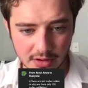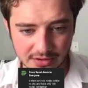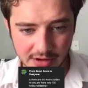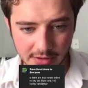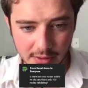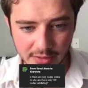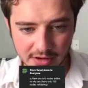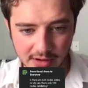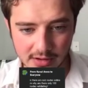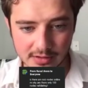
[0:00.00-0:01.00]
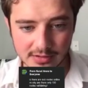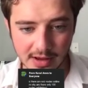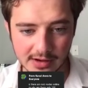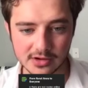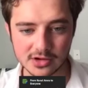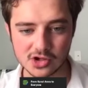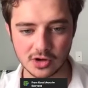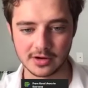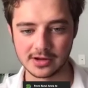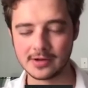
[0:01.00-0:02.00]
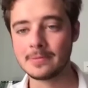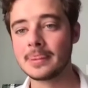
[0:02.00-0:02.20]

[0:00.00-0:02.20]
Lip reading: Near using Dank sharding?